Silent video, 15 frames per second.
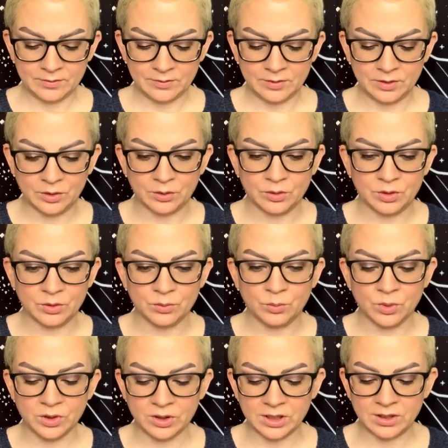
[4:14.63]
you're, you're
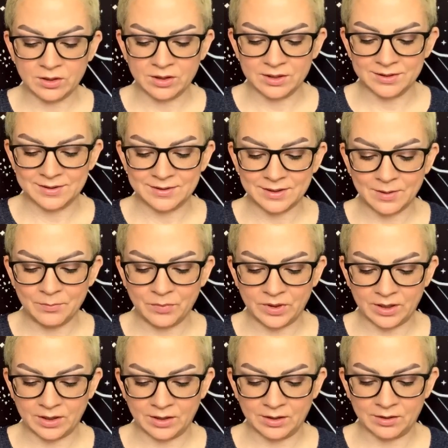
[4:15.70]
working on
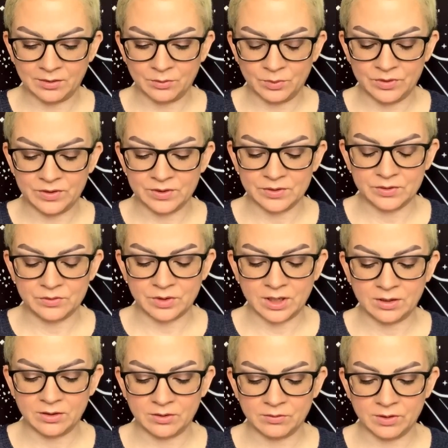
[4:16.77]
something with this
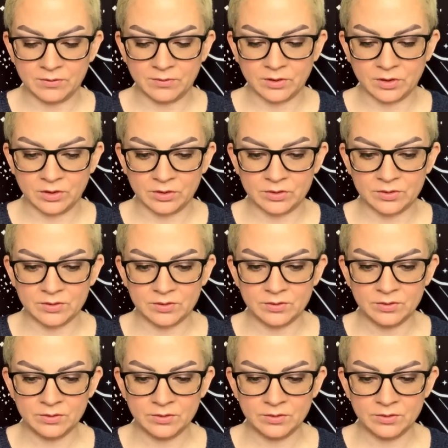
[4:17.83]
Strength in reverse.